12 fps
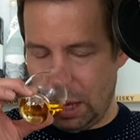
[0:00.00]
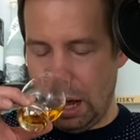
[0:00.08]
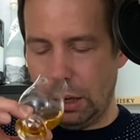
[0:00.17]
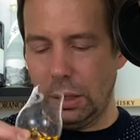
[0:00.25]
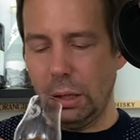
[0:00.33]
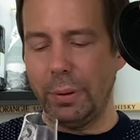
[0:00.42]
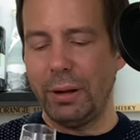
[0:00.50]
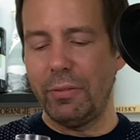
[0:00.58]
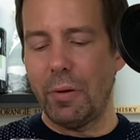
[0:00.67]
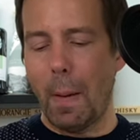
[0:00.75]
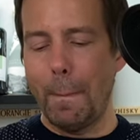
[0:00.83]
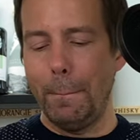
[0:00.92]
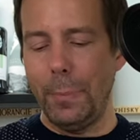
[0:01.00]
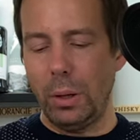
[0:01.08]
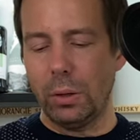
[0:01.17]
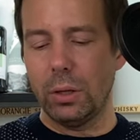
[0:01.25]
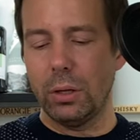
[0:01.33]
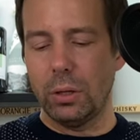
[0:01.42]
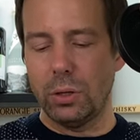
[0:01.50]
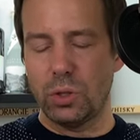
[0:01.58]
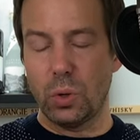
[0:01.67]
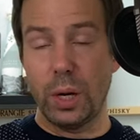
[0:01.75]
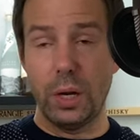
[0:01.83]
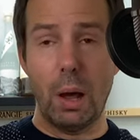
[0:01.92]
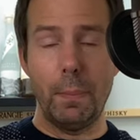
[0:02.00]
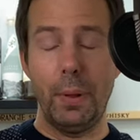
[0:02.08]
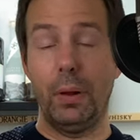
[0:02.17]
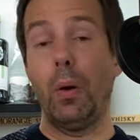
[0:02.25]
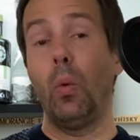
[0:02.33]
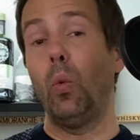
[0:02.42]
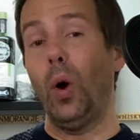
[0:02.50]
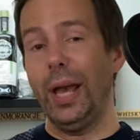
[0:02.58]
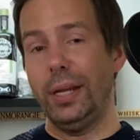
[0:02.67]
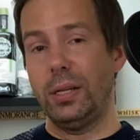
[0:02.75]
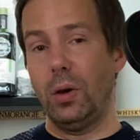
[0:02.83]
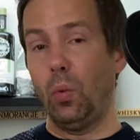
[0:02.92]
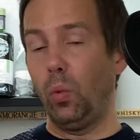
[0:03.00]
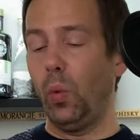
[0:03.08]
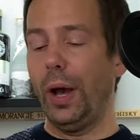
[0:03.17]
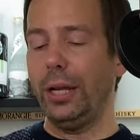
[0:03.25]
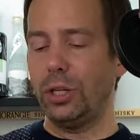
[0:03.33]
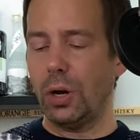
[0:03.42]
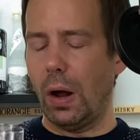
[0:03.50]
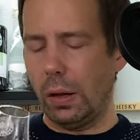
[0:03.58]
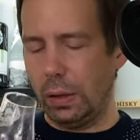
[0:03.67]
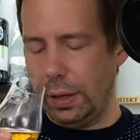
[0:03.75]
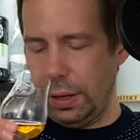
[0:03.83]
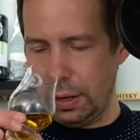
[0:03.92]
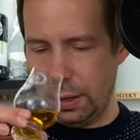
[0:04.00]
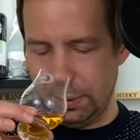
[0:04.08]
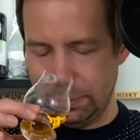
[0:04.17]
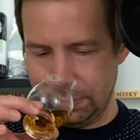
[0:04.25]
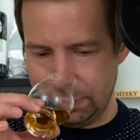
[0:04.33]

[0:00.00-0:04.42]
A little bit of milk, sorry, not milk, white chocolate here.